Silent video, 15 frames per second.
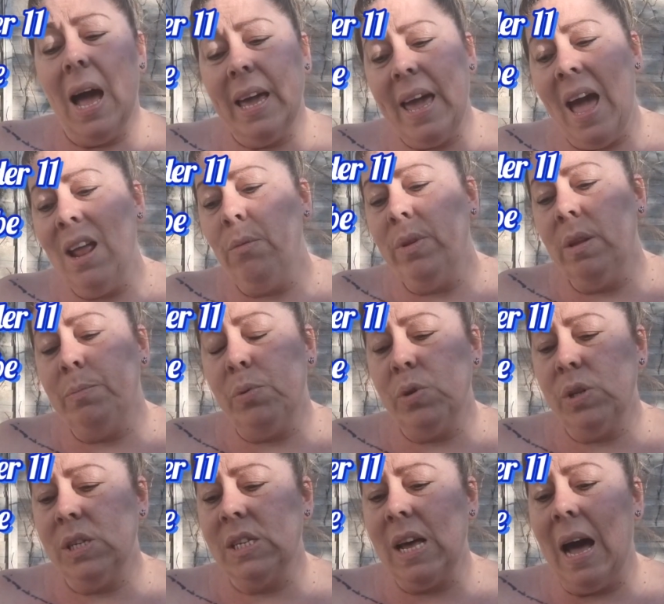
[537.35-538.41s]
Again, with the
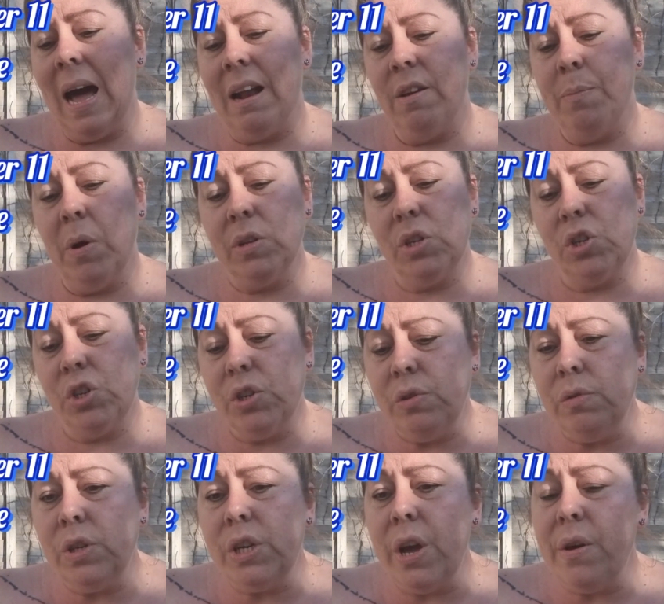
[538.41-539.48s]
buses at Harry Potter
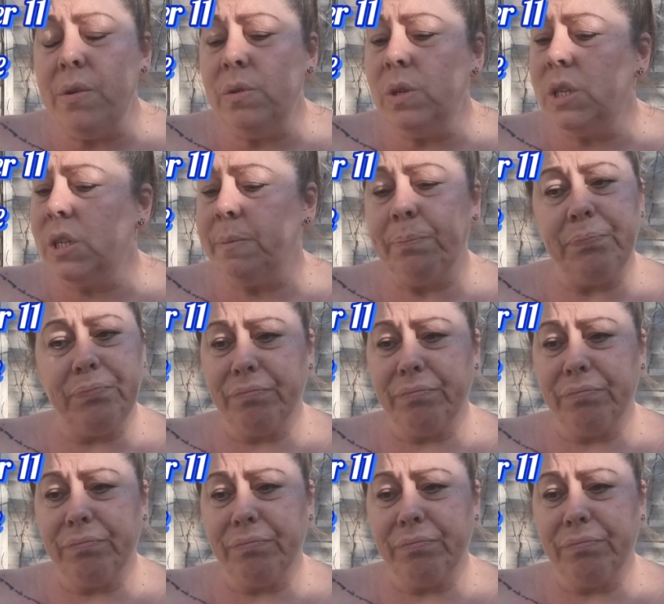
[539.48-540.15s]
Studios,